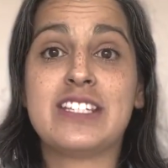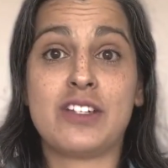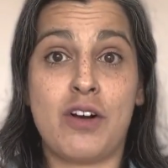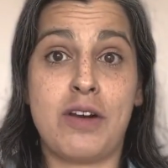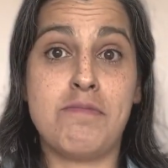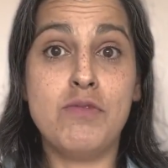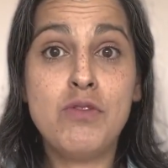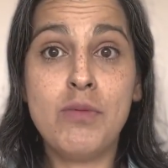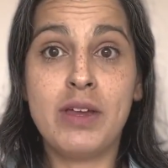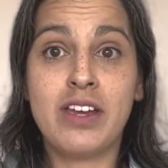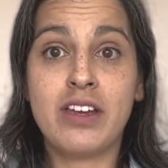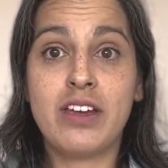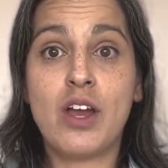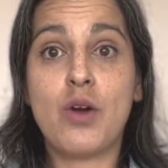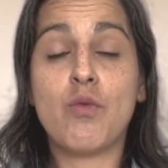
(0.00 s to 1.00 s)
started
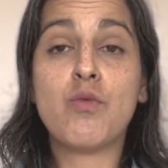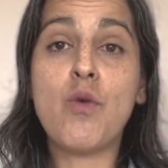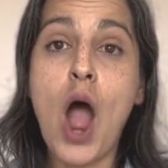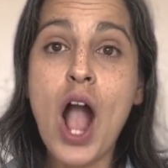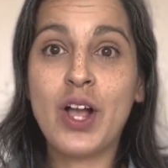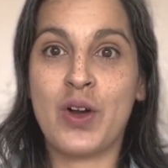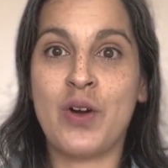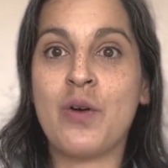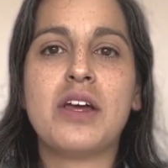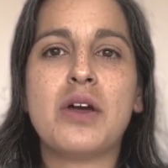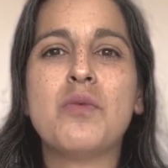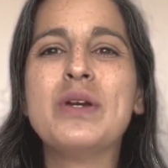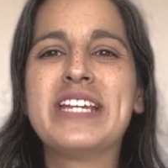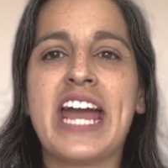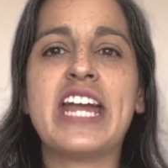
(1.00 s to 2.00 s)
moving, Rocco
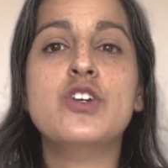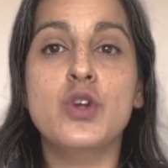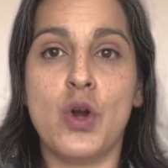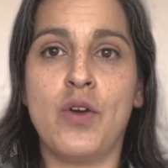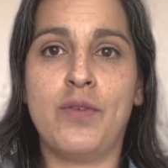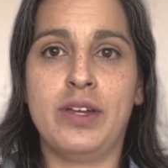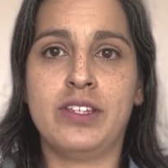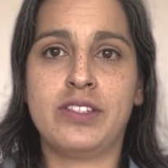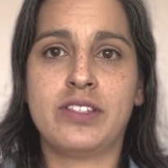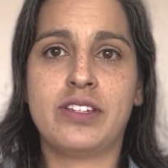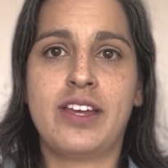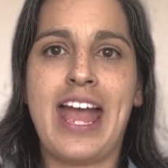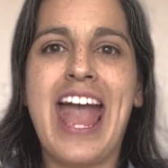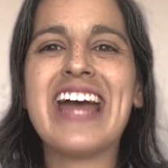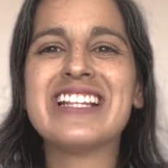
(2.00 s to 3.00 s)
would get nervous
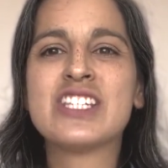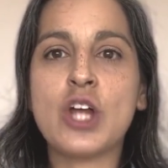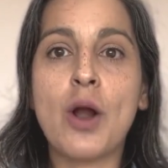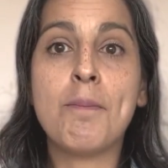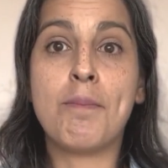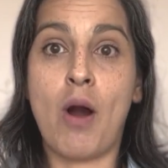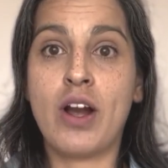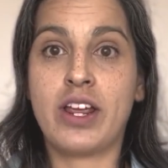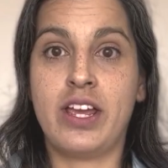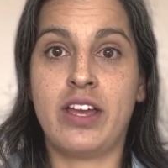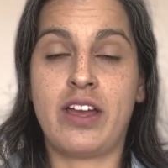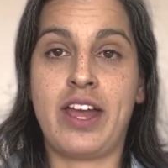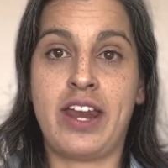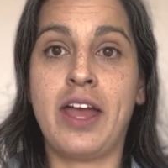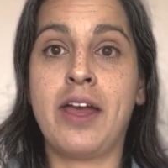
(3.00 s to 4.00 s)
and start barking at